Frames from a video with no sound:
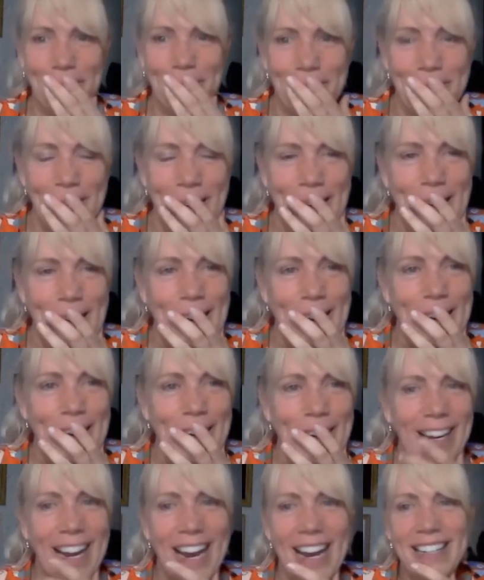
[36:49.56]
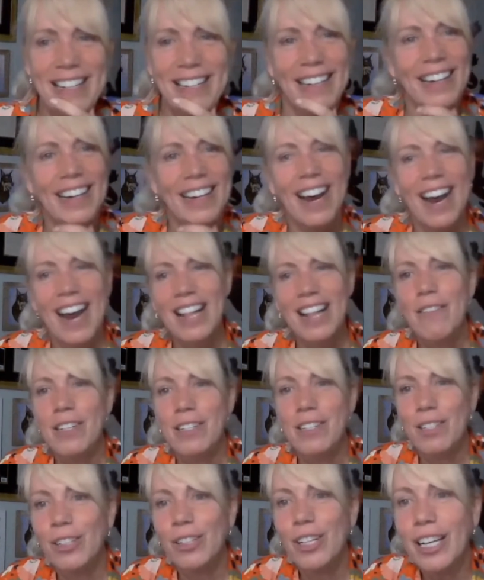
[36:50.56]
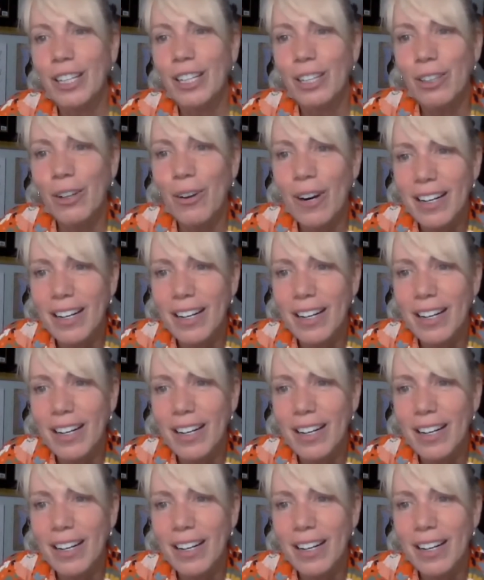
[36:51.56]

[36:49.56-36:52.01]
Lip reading: Oh, gosh. I love it. So look at Lauren.